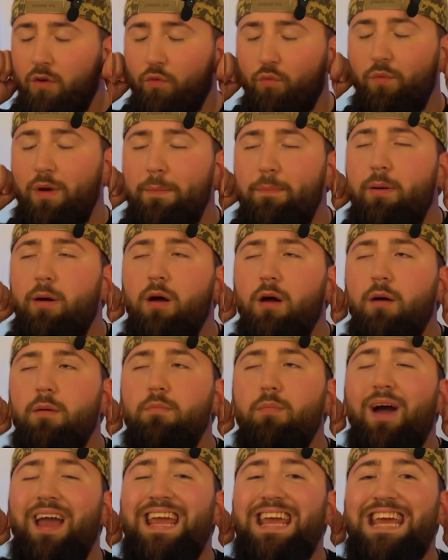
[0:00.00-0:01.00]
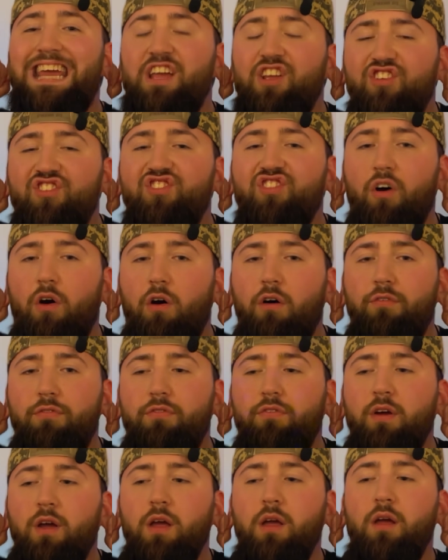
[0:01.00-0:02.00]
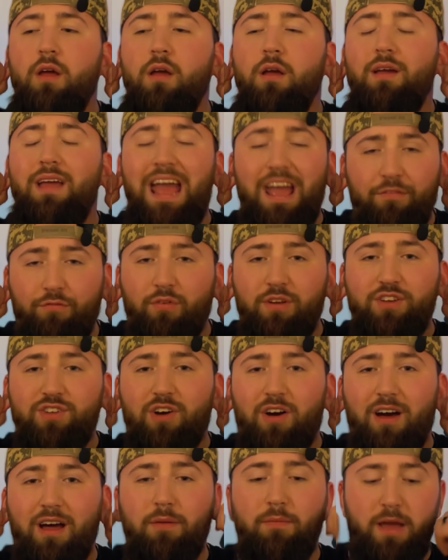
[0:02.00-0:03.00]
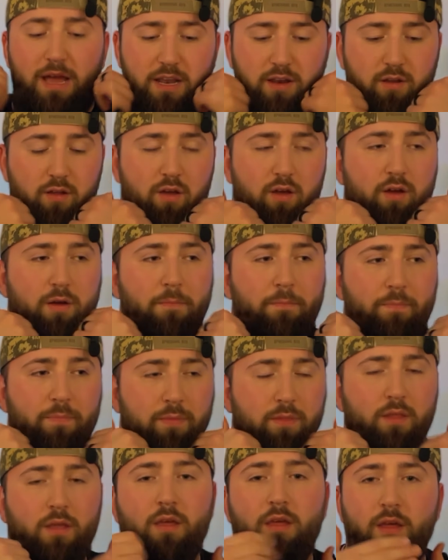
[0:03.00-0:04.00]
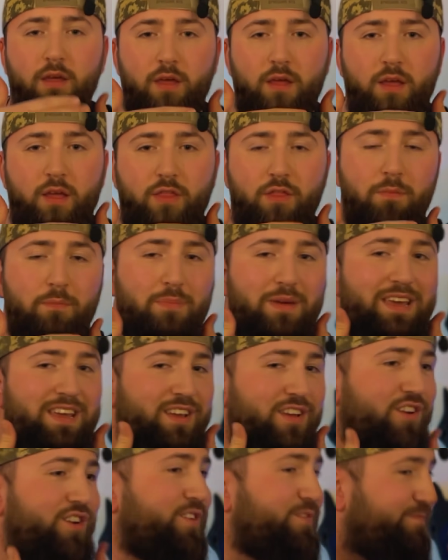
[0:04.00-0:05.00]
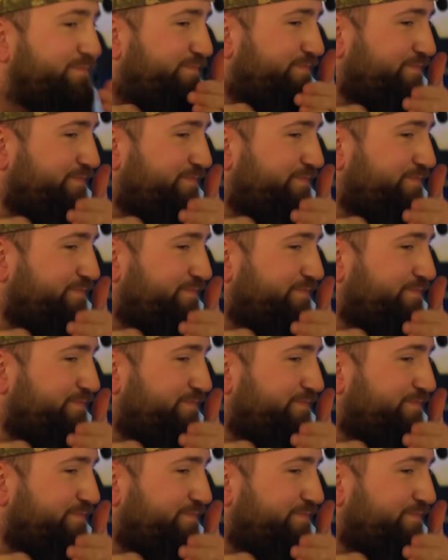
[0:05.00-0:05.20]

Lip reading: rip my ears off every time, and beards